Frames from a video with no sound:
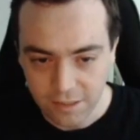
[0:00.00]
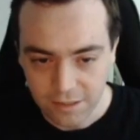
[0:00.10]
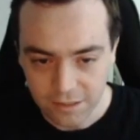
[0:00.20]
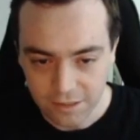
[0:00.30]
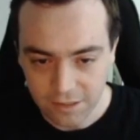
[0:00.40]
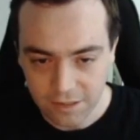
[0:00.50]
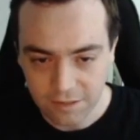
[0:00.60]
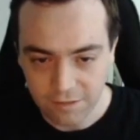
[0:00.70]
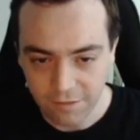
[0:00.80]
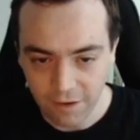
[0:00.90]
She's just
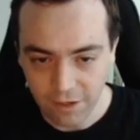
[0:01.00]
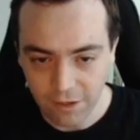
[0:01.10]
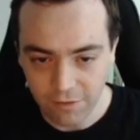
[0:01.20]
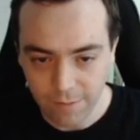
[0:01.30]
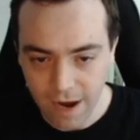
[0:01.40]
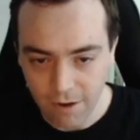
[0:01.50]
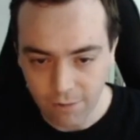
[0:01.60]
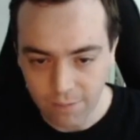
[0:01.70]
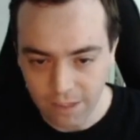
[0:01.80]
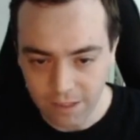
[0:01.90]
very
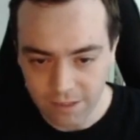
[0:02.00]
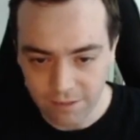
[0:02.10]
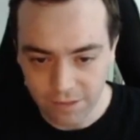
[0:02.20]
overpowered because of